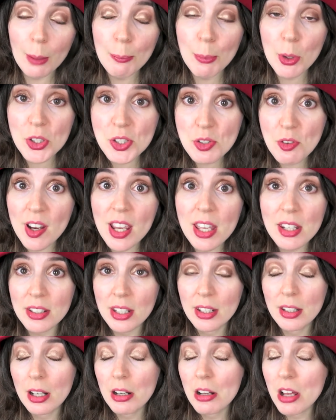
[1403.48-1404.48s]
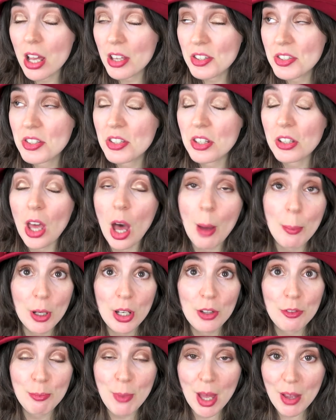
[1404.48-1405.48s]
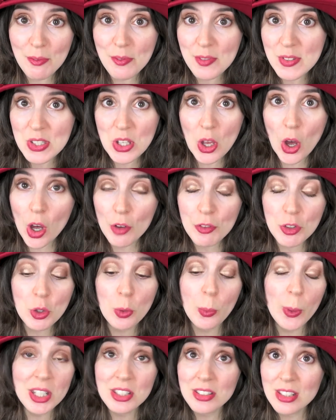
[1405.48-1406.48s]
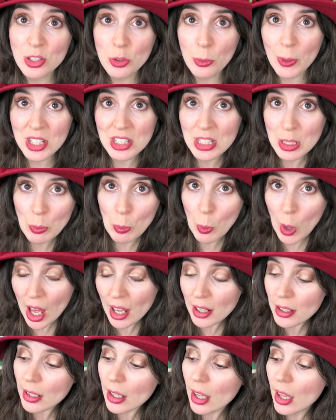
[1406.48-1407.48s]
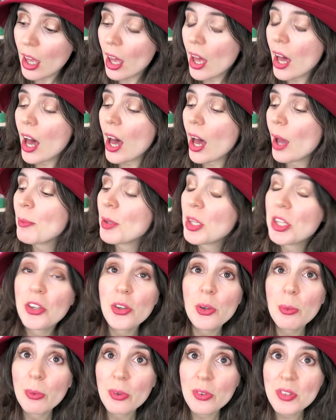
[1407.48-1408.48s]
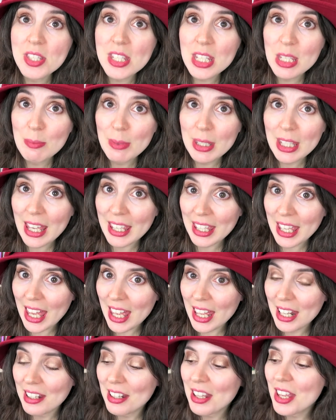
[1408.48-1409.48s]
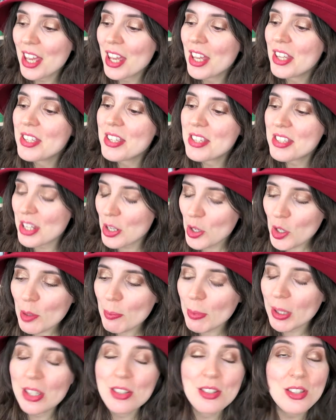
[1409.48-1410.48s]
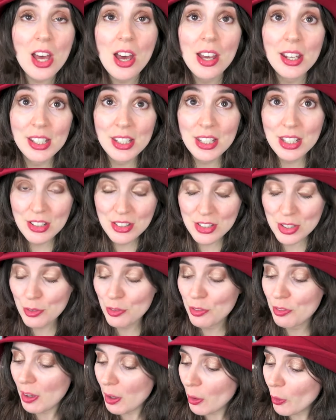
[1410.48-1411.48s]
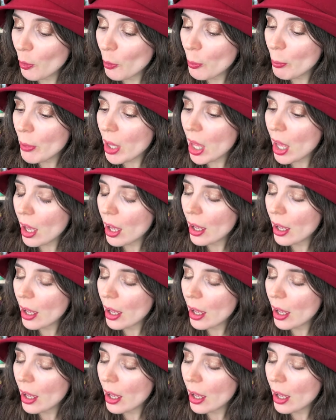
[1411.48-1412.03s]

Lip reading: books read in the last couple of months of 2021. You will see me again soon because I need to film